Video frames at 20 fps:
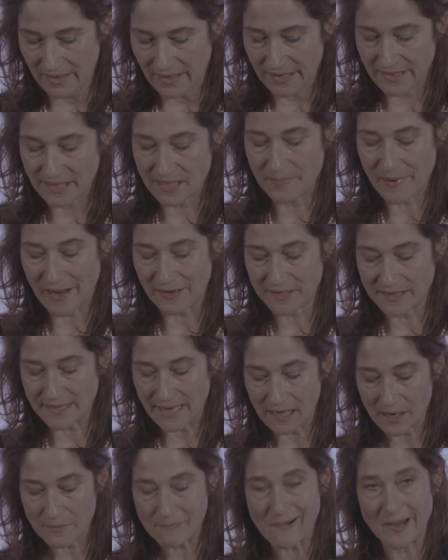It's about
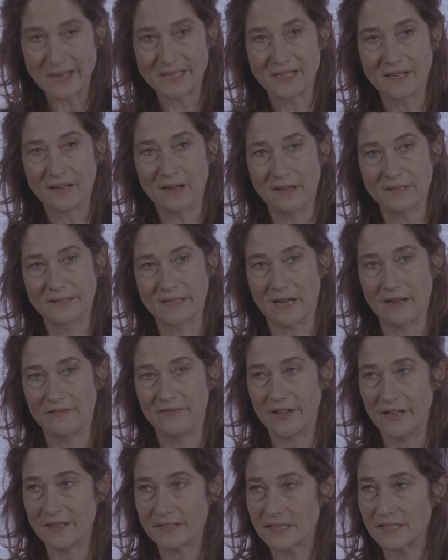celebrating our
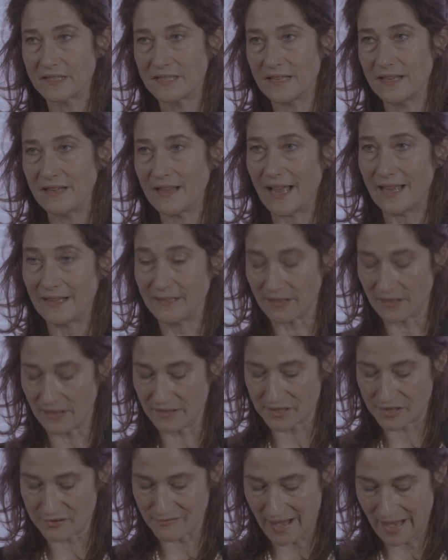diversity and our
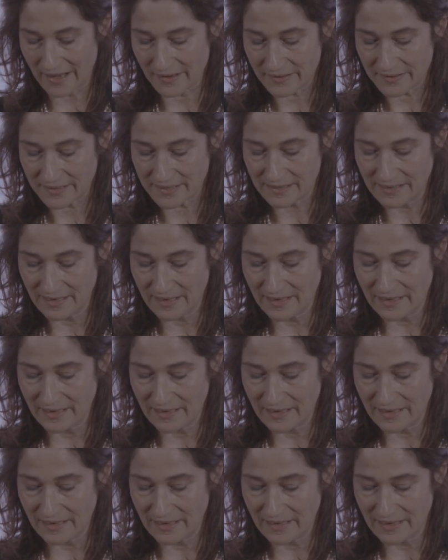strengths.